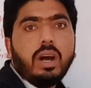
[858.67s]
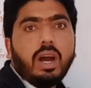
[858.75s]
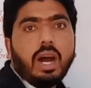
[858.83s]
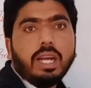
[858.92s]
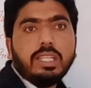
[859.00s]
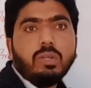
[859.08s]

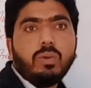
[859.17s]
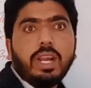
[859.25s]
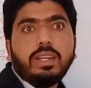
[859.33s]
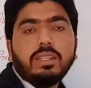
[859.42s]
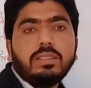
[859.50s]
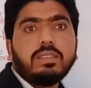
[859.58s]

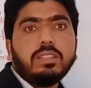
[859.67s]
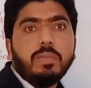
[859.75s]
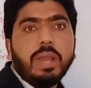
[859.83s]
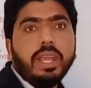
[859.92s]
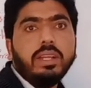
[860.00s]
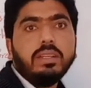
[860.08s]
articulators
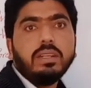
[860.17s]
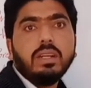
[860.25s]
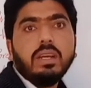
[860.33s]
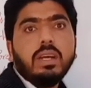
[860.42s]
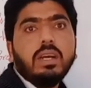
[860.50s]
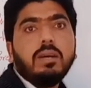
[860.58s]
remain
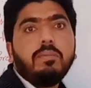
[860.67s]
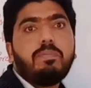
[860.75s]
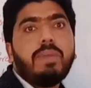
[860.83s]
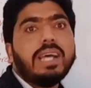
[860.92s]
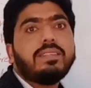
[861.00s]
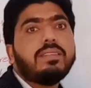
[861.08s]

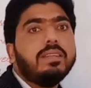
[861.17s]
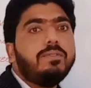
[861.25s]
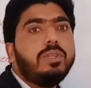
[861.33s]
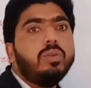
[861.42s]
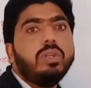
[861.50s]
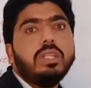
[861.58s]

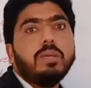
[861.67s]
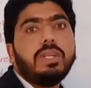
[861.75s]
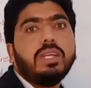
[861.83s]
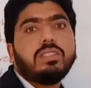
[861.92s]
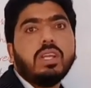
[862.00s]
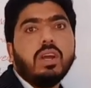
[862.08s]
passive during the
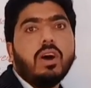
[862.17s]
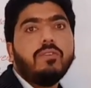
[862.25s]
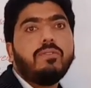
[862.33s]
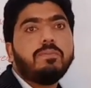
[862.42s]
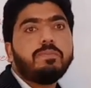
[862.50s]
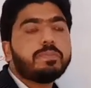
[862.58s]
production of
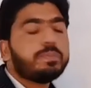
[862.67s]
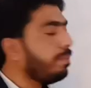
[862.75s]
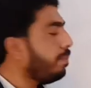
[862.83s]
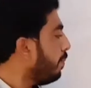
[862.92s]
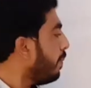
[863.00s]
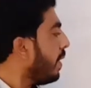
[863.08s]

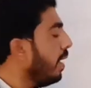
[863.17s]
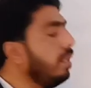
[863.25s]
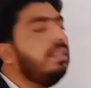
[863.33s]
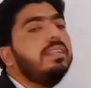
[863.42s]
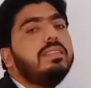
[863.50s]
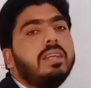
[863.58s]

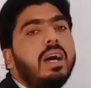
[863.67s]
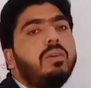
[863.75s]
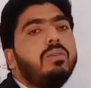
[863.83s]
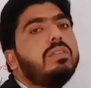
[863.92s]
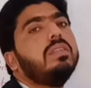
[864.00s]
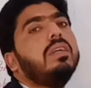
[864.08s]
this
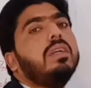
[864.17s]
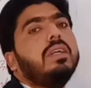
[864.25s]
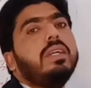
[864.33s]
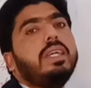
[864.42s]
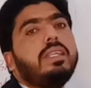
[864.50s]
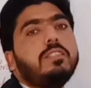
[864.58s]
sound.
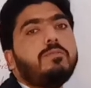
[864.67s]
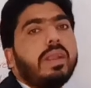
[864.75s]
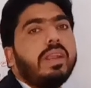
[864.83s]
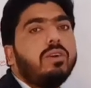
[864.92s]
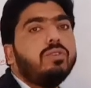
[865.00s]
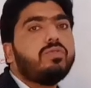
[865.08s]
It is
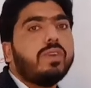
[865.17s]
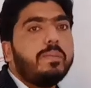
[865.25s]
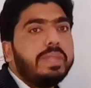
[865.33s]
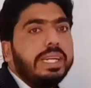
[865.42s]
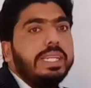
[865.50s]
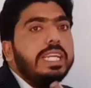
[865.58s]
pronounced
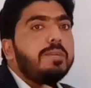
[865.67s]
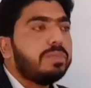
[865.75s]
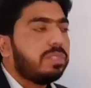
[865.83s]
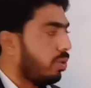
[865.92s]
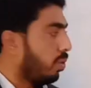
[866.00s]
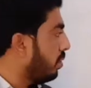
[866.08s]
from the
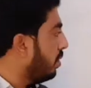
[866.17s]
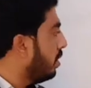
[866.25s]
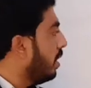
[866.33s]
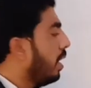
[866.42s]
deep throat.